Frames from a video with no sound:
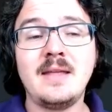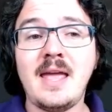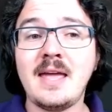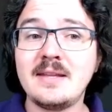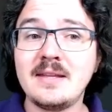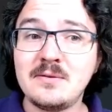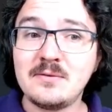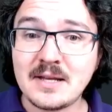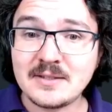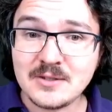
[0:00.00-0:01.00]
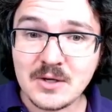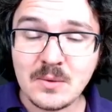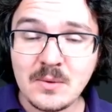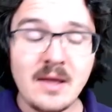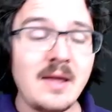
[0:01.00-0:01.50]
and
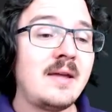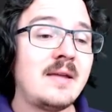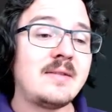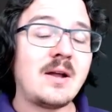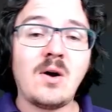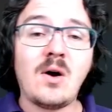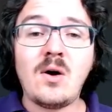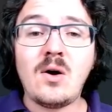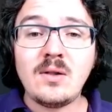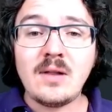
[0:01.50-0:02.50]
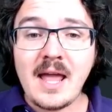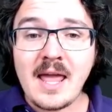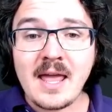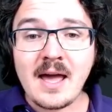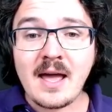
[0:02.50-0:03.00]
Invasio. They are all
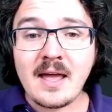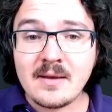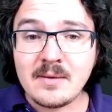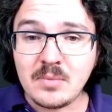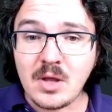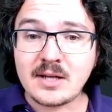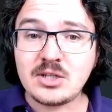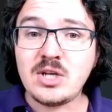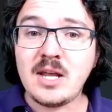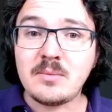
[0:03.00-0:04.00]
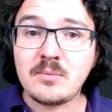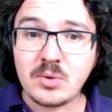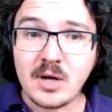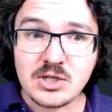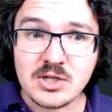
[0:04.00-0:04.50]
AI blockchain
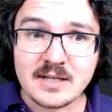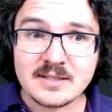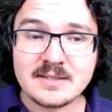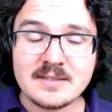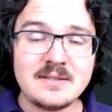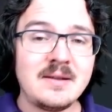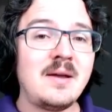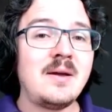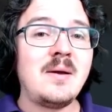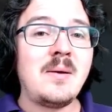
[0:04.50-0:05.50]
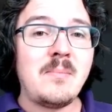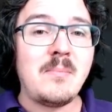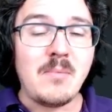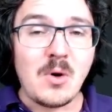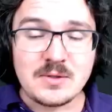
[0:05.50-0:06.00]
projects.
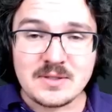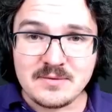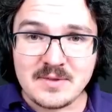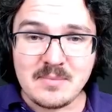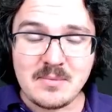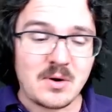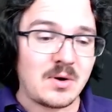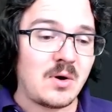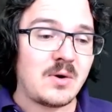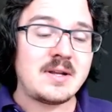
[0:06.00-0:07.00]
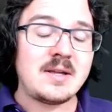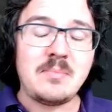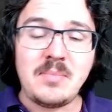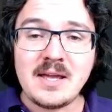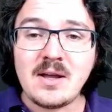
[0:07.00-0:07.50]
Most of them are already
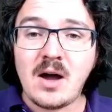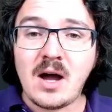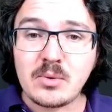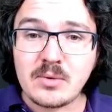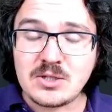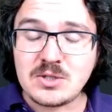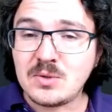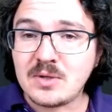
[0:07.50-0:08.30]
big operational